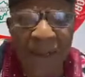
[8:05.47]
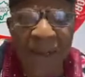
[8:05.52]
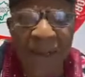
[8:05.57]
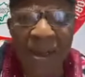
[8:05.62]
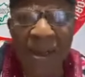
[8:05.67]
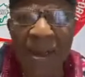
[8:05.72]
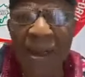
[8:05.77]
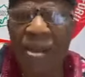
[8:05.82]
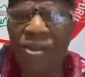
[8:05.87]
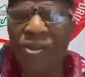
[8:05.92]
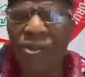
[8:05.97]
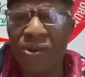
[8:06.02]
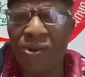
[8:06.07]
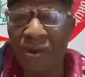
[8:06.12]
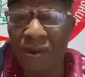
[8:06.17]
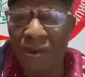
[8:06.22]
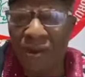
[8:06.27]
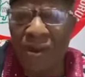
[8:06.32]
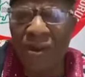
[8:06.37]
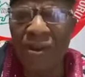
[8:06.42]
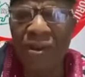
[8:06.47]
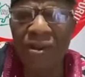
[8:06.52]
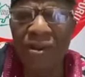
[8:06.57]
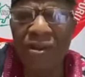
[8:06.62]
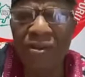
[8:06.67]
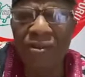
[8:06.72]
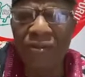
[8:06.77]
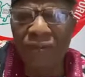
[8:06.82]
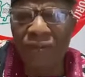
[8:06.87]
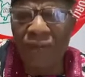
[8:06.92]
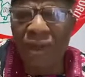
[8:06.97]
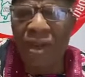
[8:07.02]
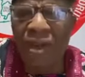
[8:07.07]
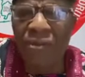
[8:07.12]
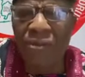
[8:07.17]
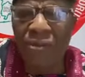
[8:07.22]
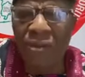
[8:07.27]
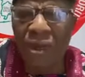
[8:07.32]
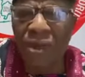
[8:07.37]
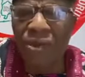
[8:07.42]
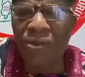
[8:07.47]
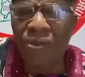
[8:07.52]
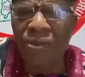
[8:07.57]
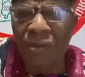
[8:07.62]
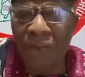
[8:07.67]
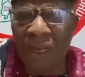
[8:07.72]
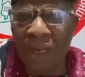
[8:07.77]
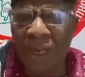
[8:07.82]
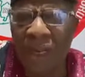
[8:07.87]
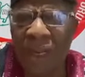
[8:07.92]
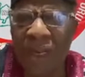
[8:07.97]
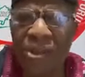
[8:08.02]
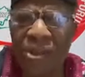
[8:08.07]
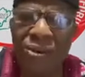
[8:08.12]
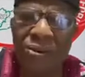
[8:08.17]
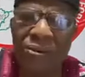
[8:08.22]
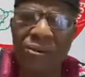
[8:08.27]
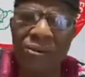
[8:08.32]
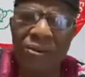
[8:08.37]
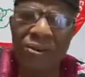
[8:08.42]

Let us find a way to take action.